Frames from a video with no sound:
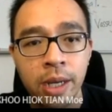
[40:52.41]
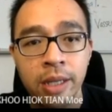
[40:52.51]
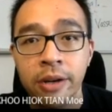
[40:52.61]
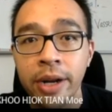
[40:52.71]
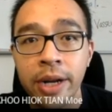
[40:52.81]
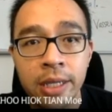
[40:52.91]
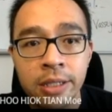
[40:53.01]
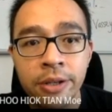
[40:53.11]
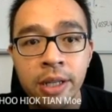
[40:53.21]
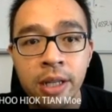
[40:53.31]
and the radar
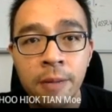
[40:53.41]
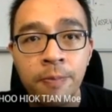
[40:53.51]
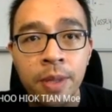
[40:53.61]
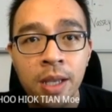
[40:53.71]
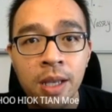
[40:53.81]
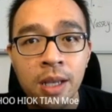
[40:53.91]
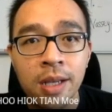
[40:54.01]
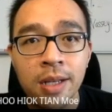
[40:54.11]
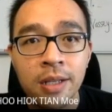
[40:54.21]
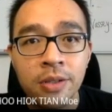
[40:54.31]
screen,
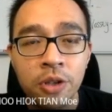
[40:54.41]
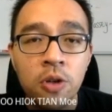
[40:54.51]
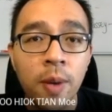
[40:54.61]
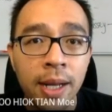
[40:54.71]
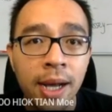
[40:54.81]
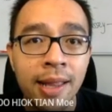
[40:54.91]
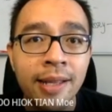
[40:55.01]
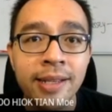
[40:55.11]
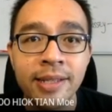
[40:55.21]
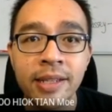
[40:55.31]
do you know what color
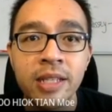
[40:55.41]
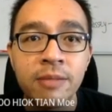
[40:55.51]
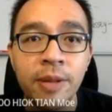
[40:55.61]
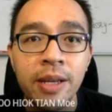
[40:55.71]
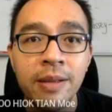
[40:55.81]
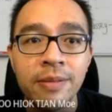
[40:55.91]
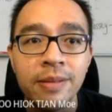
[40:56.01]
is the display?